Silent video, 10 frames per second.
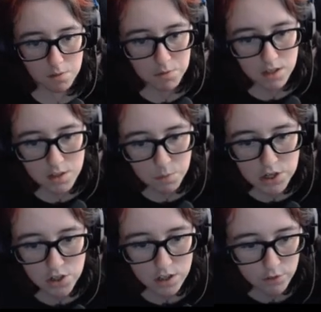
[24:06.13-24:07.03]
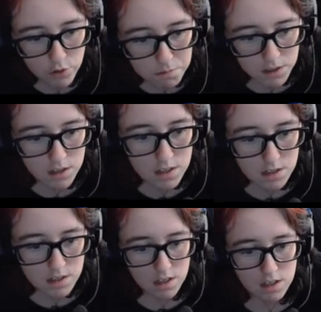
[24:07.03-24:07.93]
I'm willing to wager that if we put
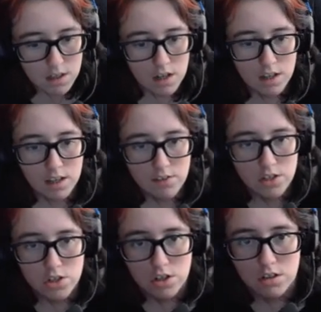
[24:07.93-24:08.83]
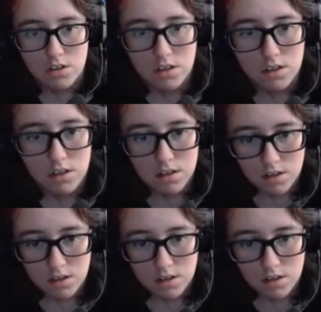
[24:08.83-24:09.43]
this in there and give it a turn,